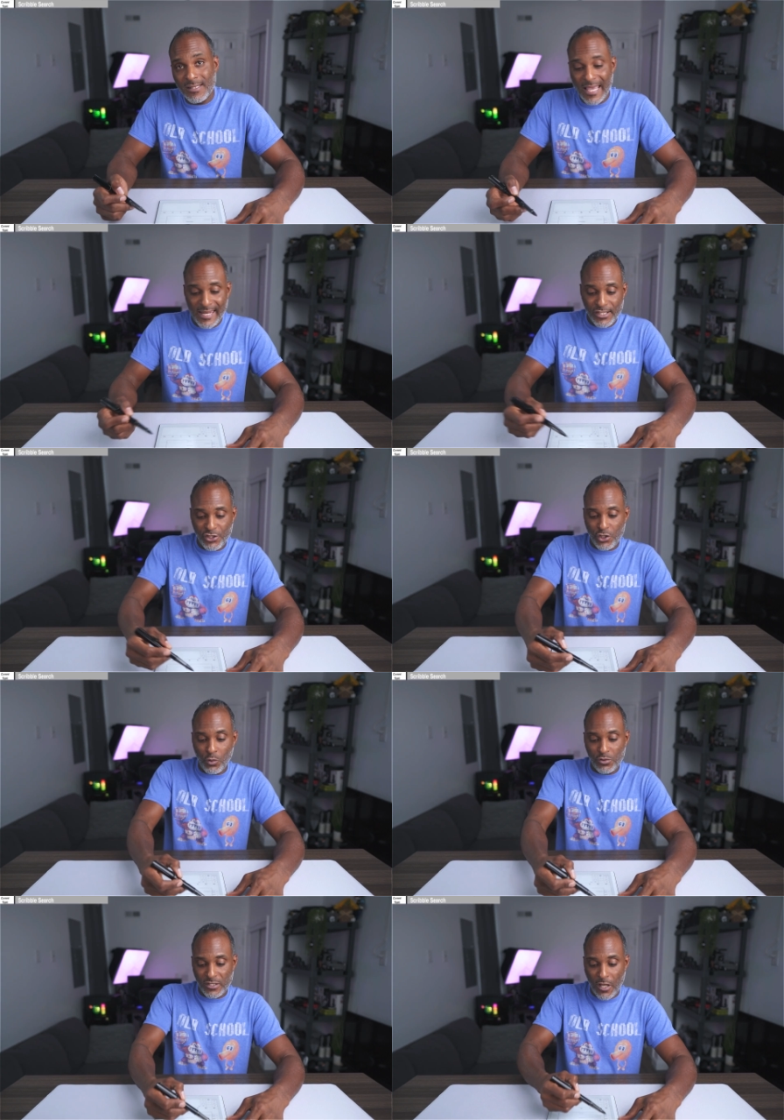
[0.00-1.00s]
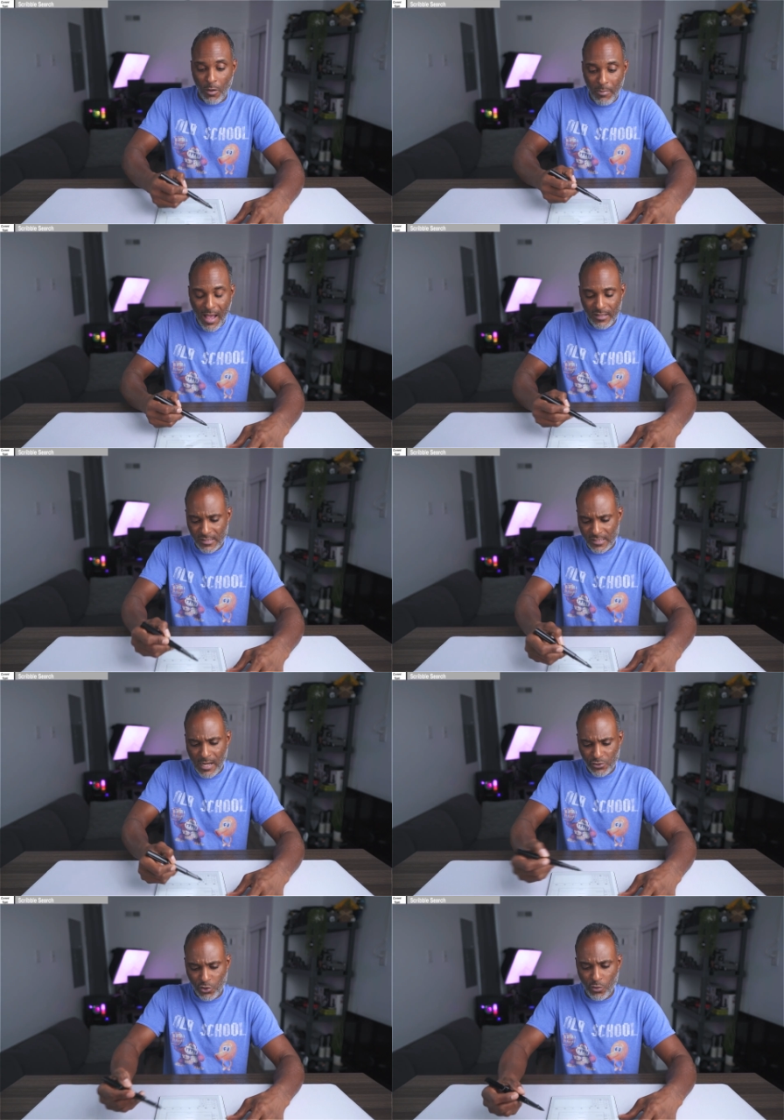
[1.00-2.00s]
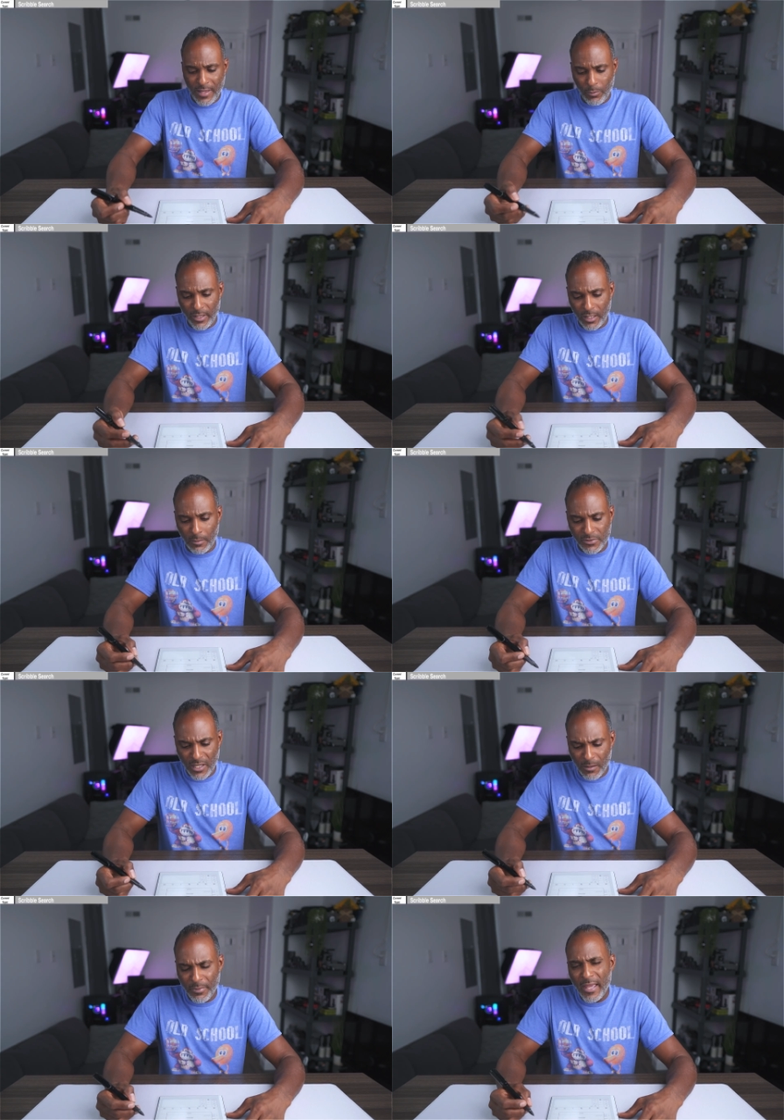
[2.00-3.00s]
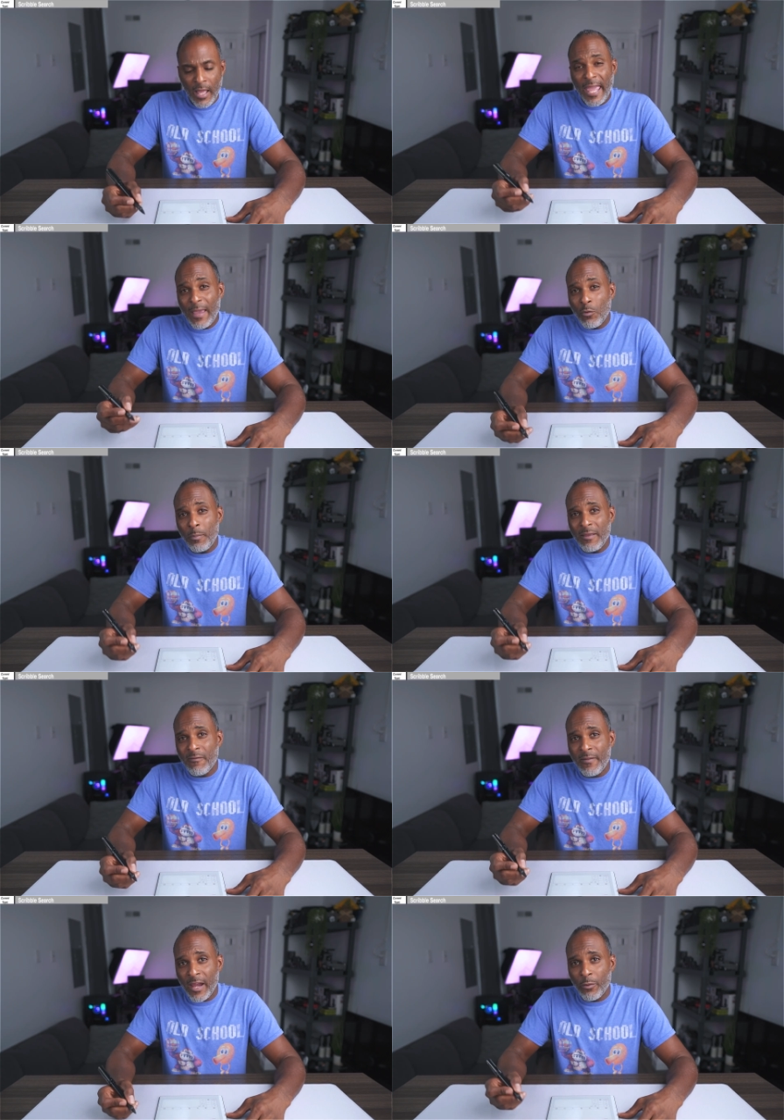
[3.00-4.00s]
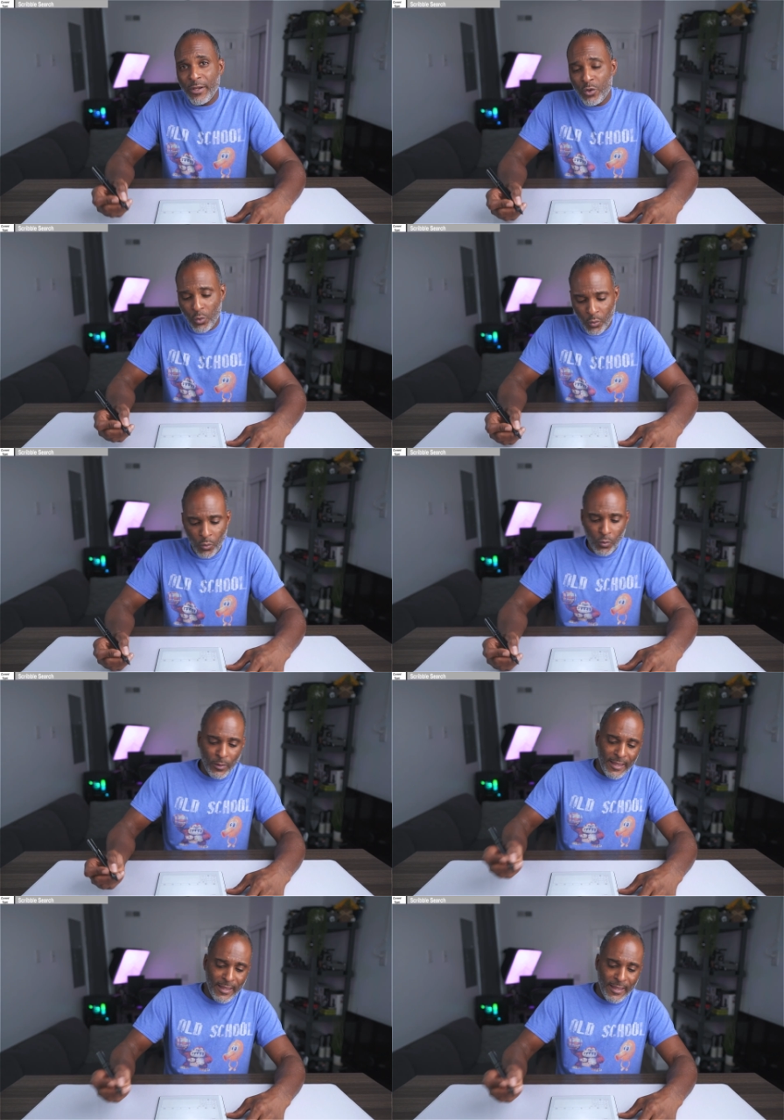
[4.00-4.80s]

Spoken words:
and it shows us our boxes, and I'll show you that when it comes up, it would be very cool